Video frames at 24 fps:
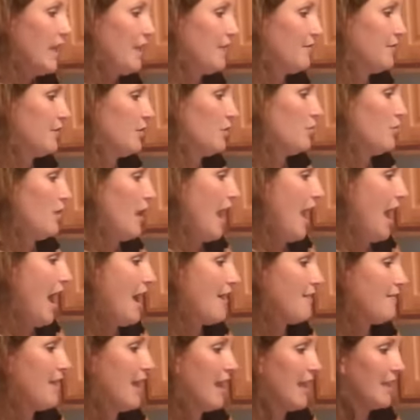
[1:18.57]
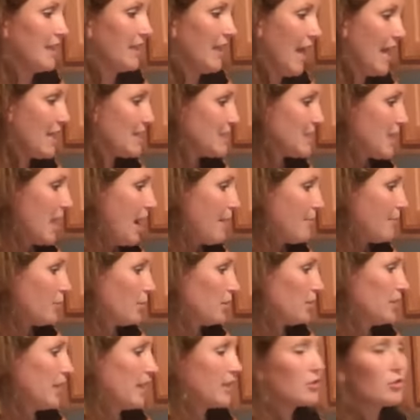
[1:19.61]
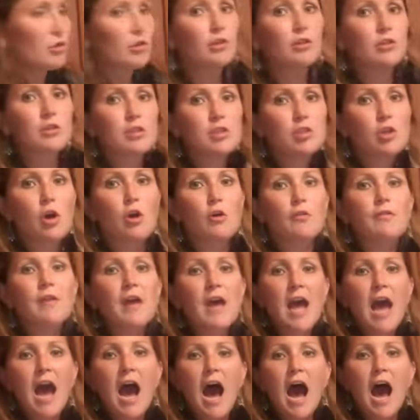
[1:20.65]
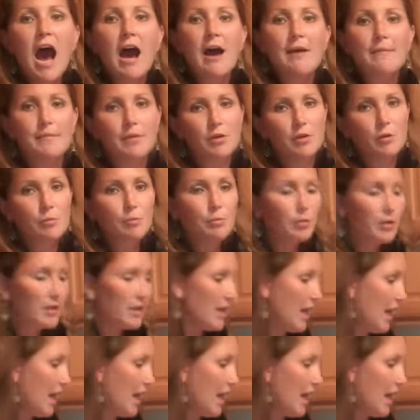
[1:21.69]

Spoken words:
If you have a glass top or electrical stove, you can put it